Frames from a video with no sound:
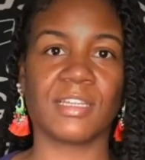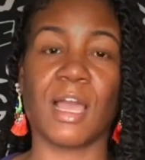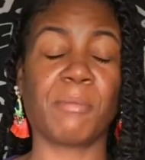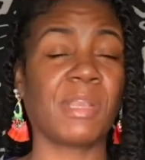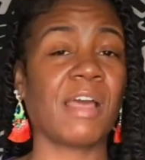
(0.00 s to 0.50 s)

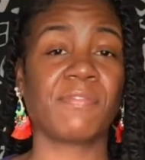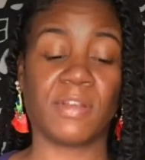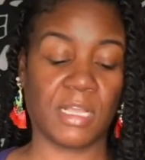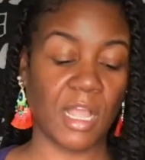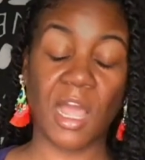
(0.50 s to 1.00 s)
I'm not
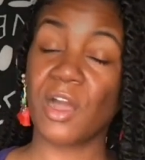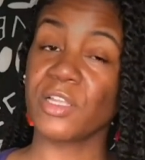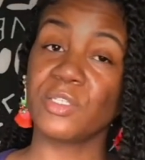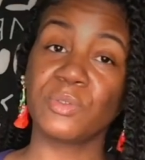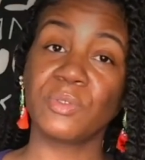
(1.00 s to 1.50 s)
finna call
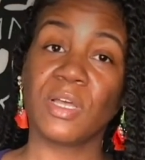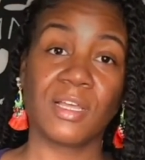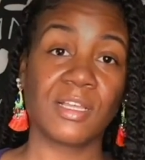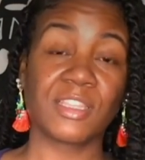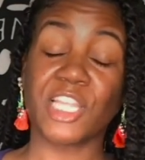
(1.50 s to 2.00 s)
you
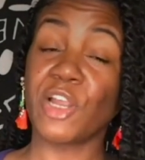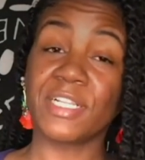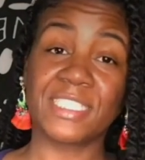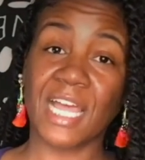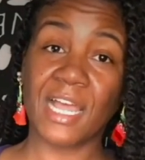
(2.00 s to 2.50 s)
30
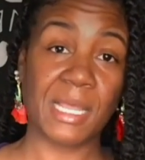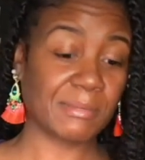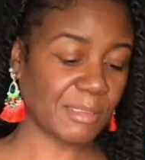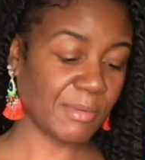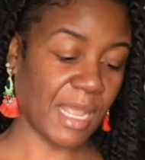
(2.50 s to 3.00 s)

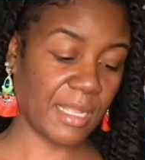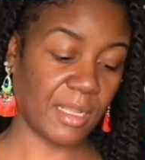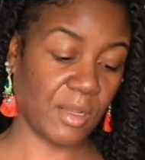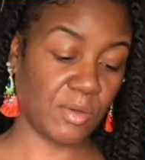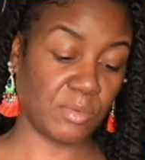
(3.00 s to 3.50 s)
times. I'm not
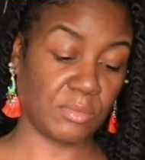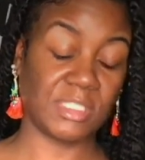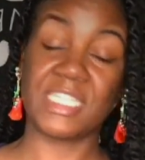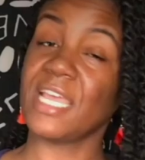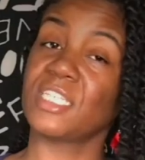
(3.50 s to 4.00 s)
gonna
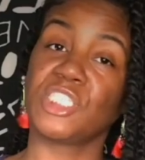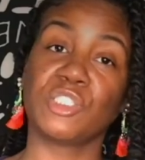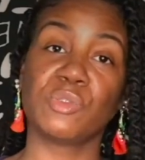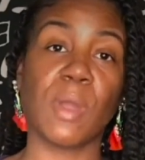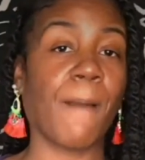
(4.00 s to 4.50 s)
text
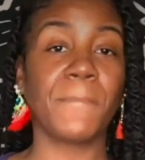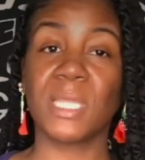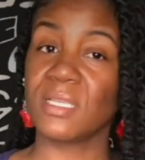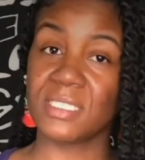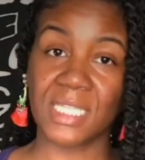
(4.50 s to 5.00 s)
you
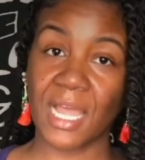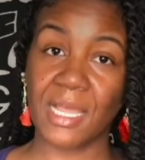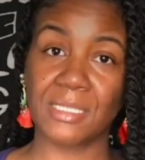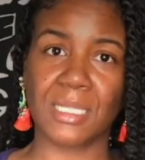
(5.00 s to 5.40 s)
1,000,000 times.